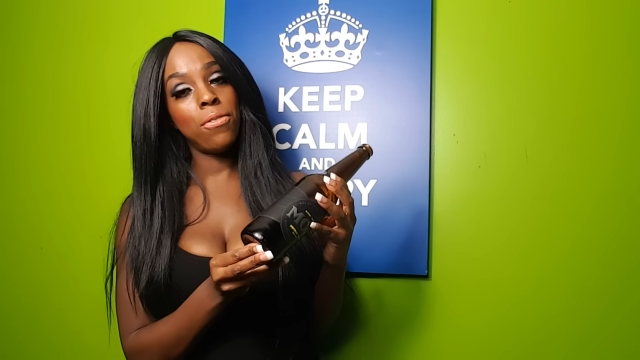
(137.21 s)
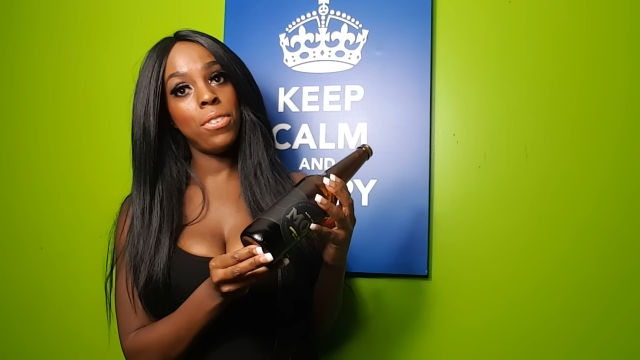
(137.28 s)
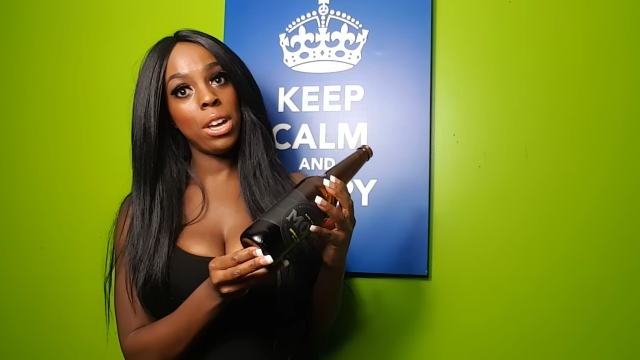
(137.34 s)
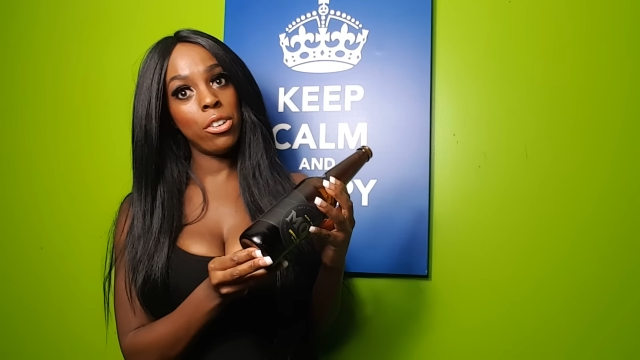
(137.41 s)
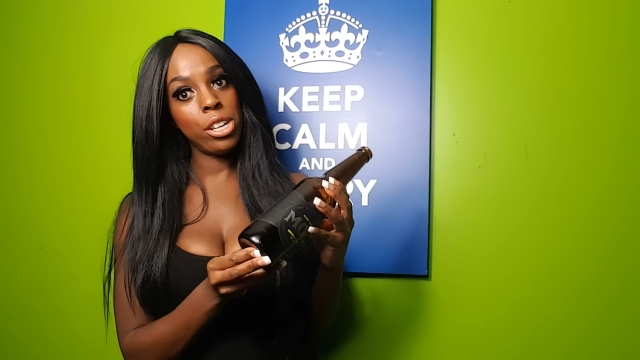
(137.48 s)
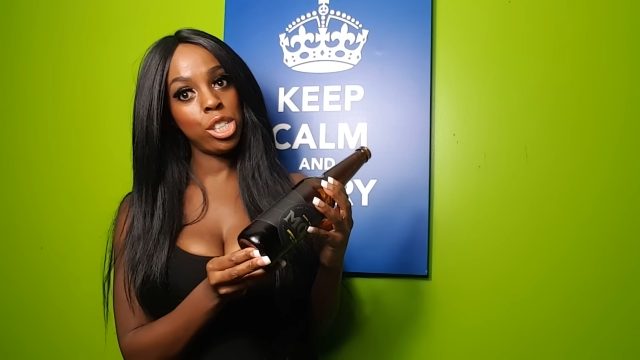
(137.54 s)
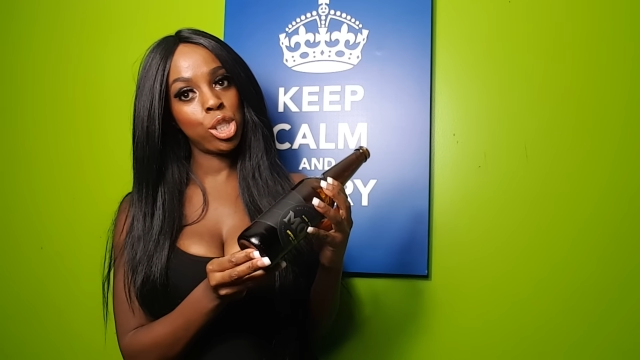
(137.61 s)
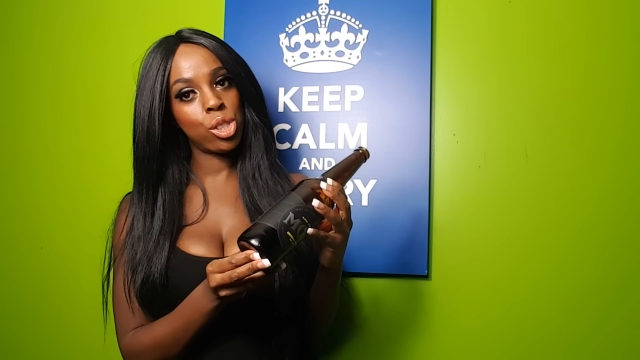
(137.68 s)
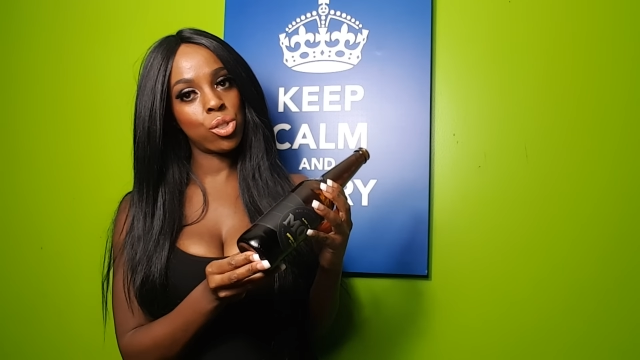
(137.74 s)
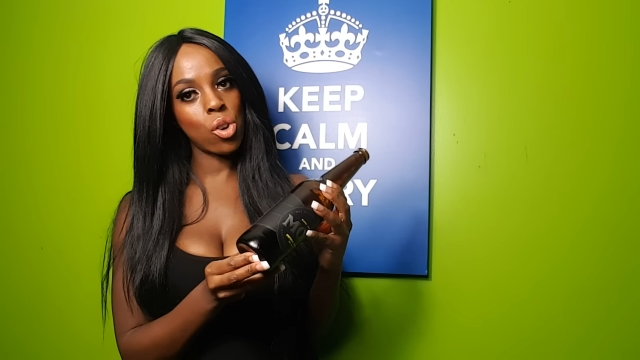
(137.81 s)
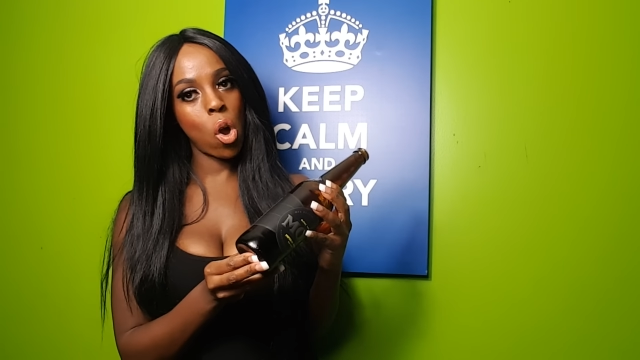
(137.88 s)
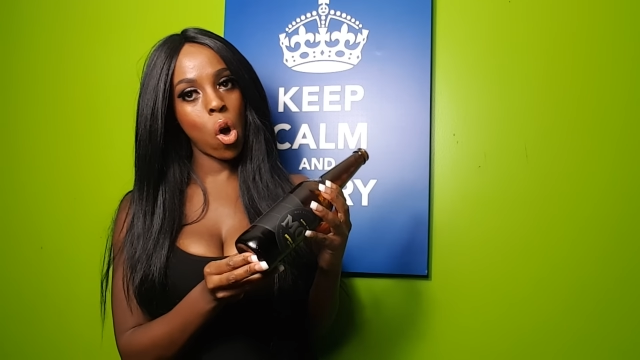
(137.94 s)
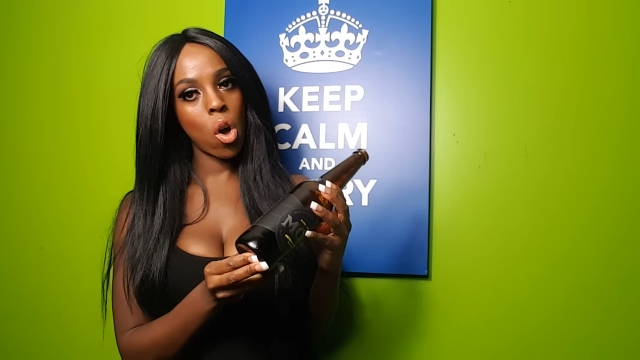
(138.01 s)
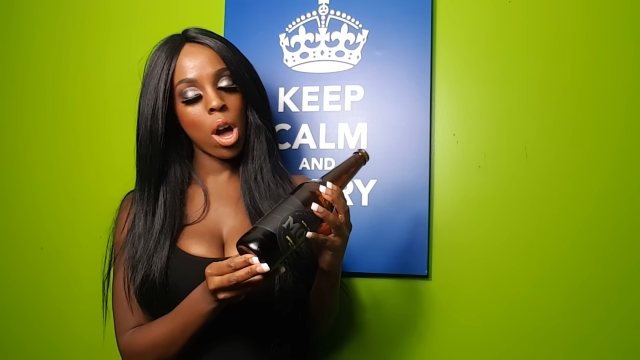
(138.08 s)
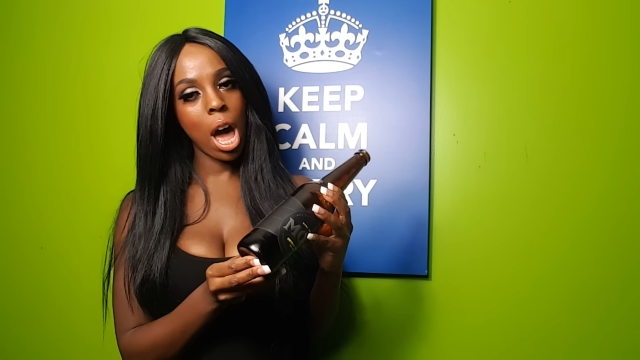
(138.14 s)
very
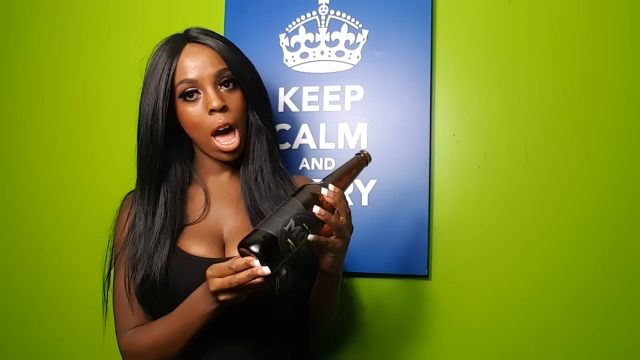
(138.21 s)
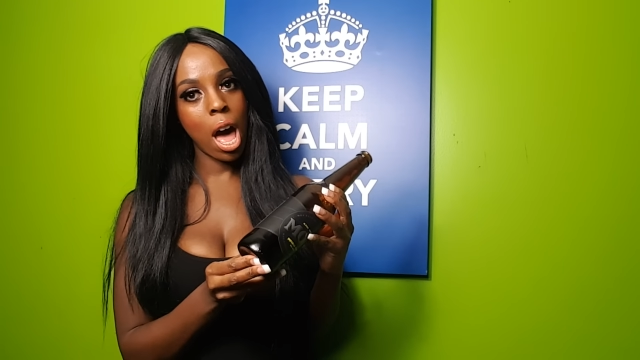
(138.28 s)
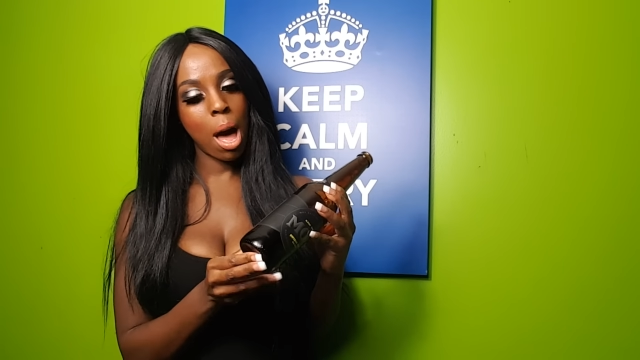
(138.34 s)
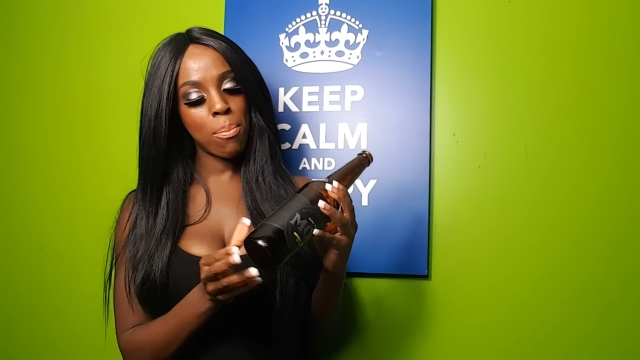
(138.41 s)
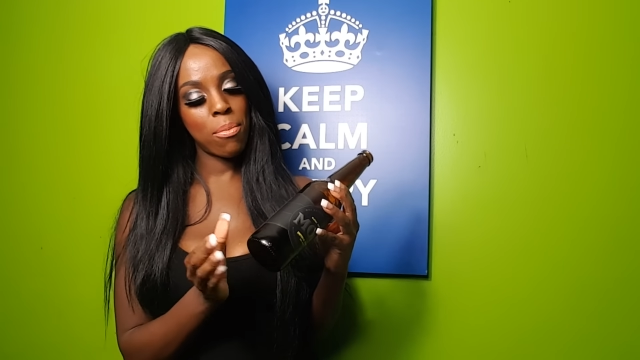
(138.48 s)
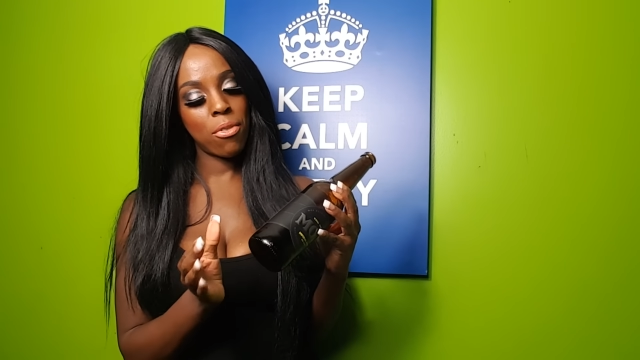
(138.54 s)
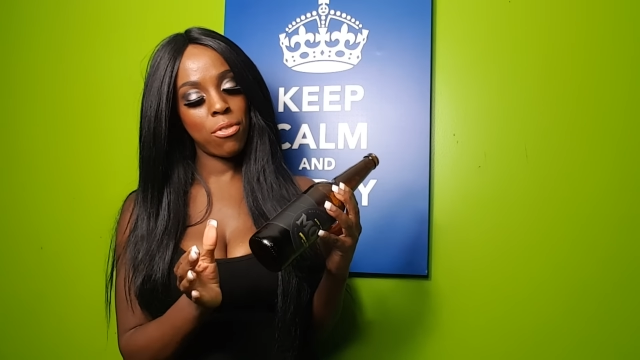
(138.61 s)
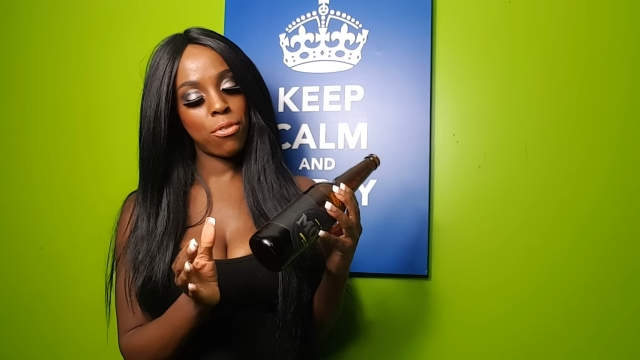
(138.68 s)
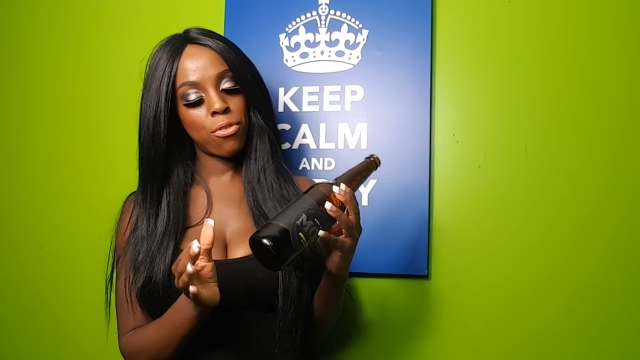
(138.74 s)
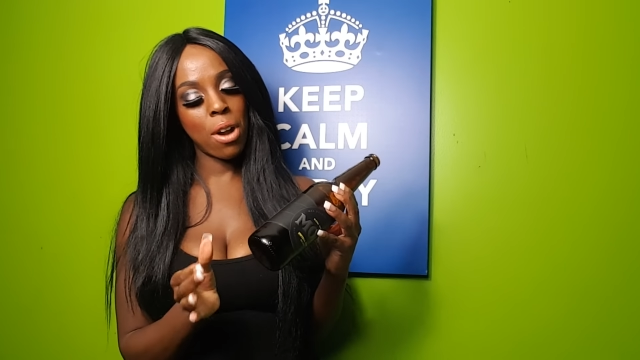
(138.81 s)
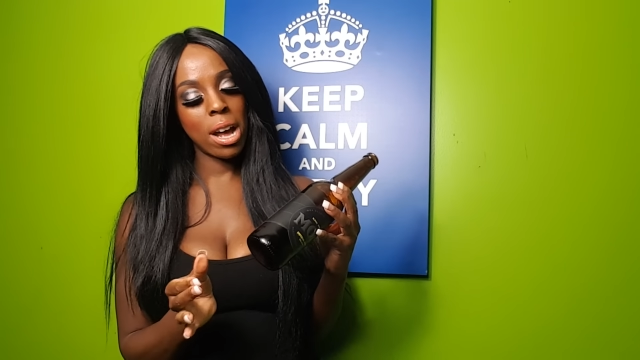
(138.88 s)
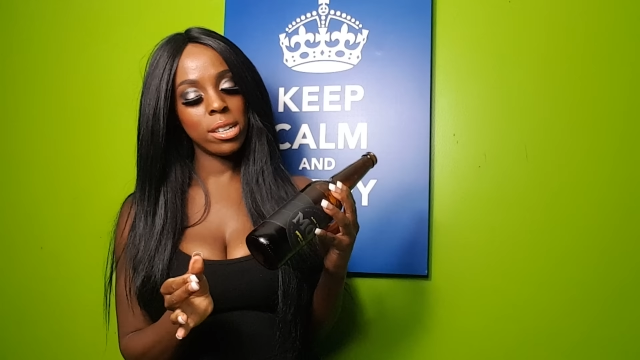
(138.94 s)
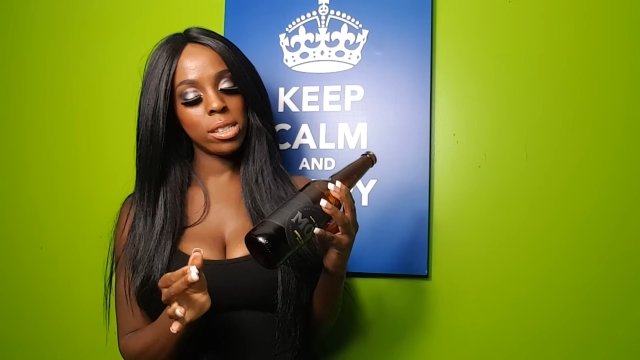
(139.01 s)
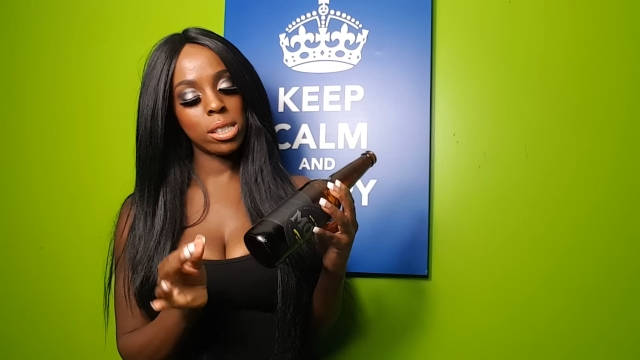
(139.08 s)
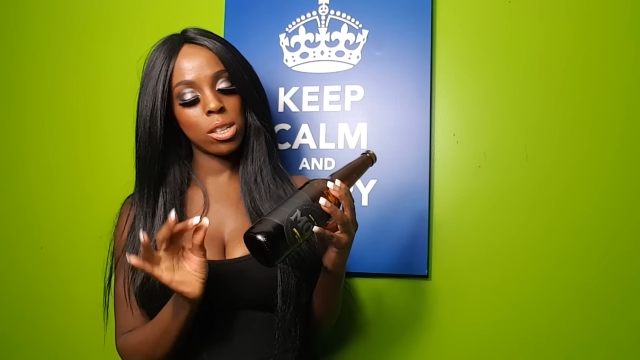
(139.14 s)
strong,
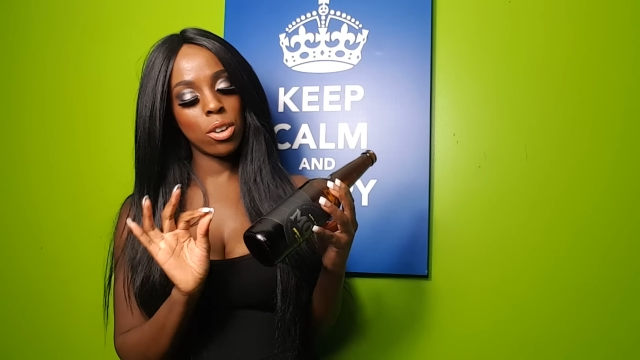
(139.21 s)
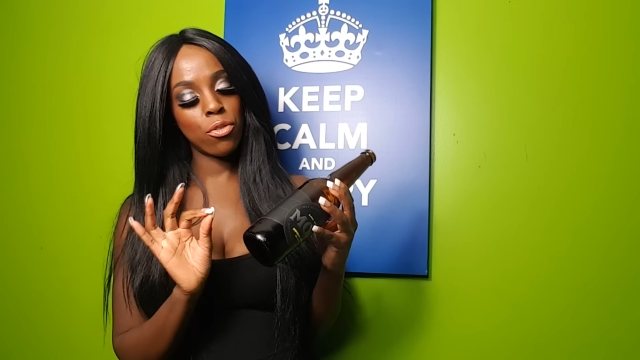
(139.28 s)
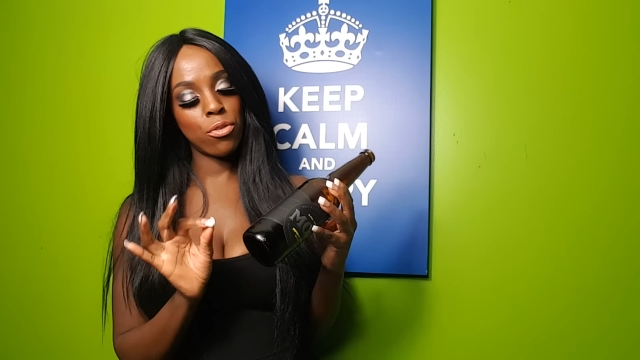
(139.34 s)
upfront,